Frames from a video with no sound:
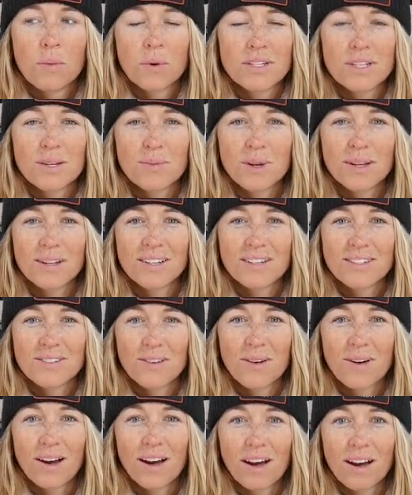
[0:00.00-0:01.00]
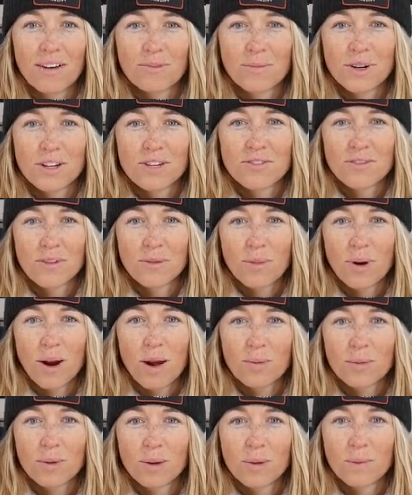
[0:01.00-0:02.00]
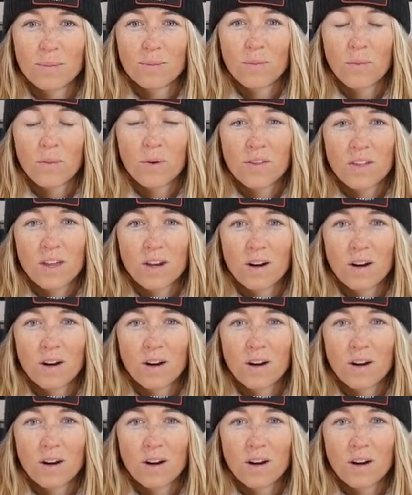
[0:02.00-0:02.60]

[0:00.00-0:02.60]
we typically don't have much of a problem with